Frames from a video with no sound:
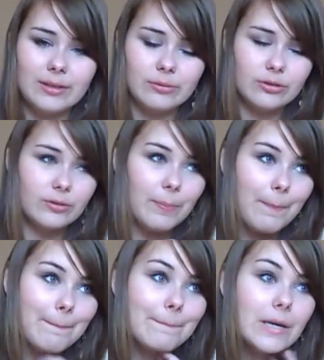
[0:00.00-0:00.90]
which was
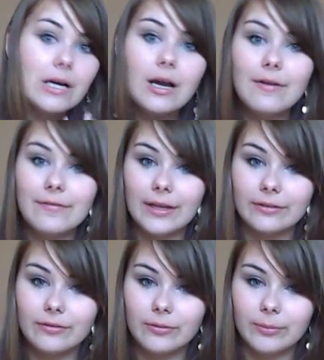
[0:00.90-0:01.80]

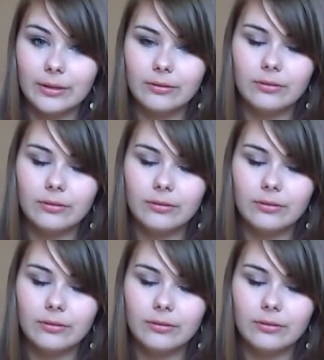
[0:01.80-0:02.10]
perfect for me.